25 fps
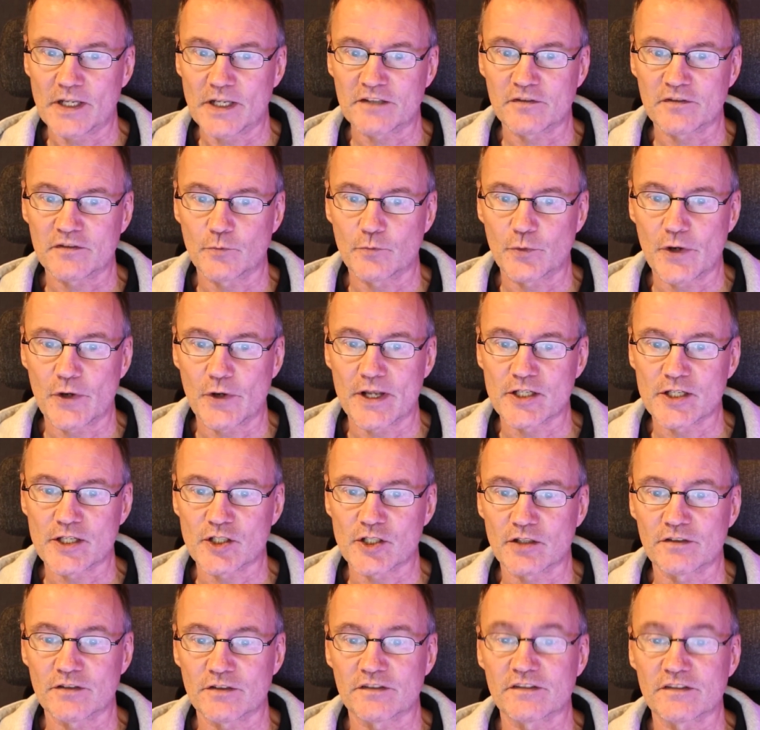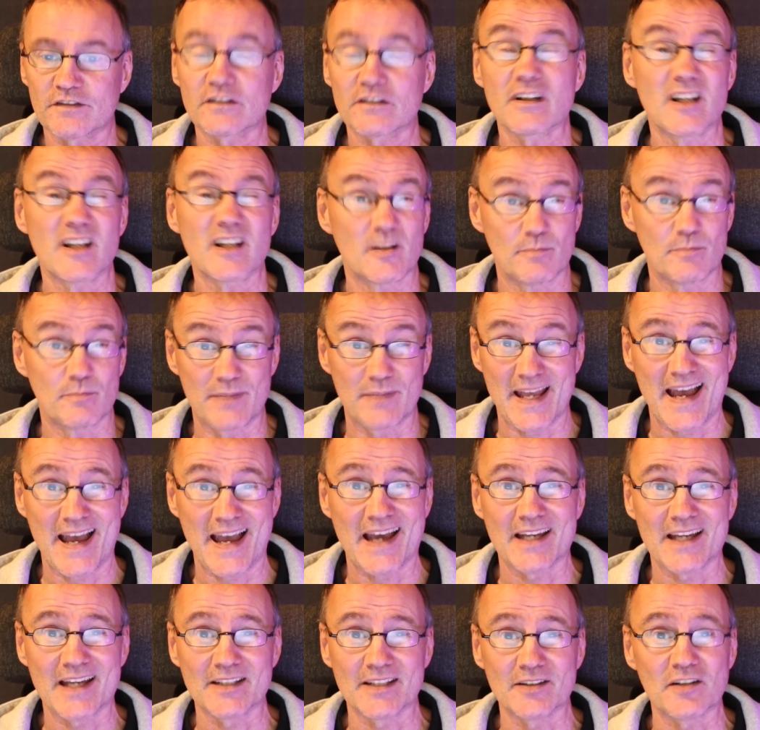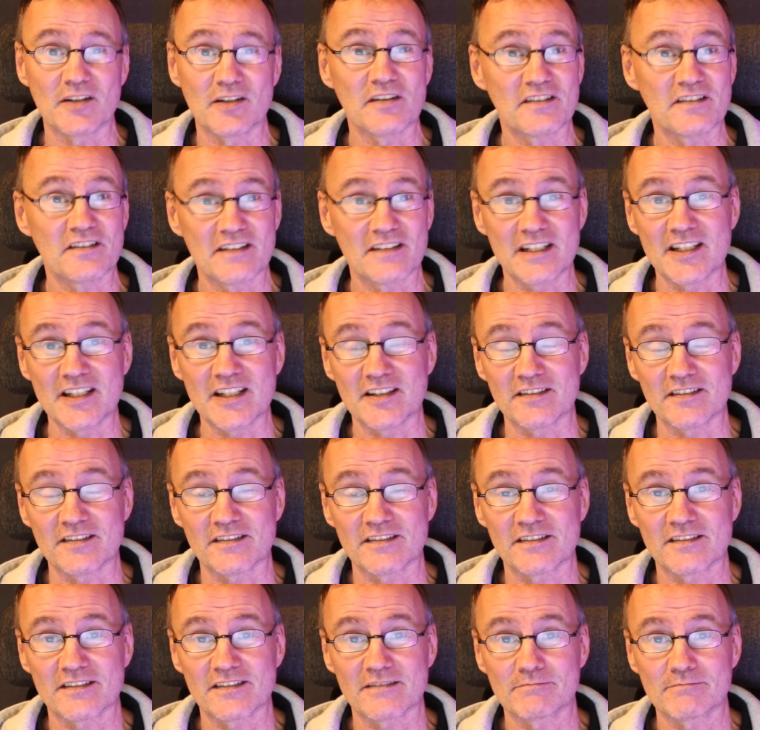operations behind the scenes.